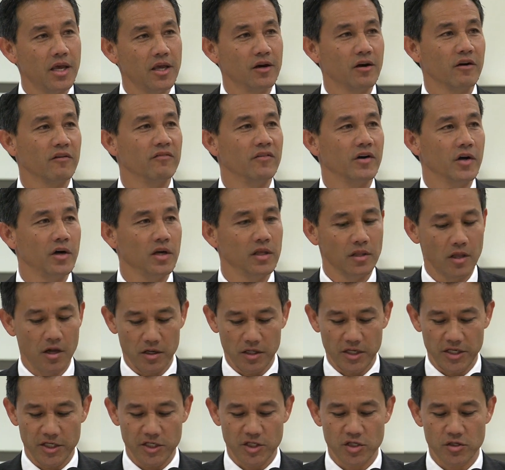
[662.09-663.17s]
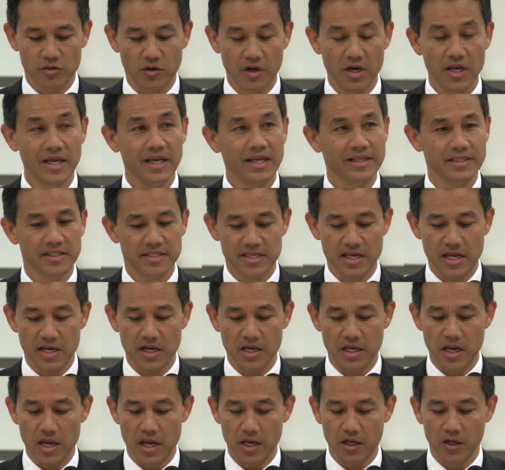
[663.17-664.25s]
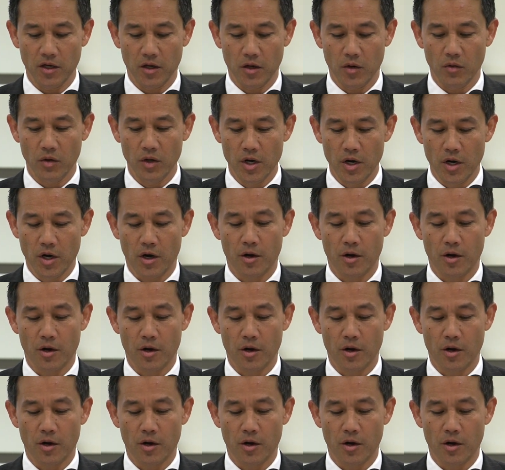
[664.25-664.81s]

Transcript: in our very long history in San Diego.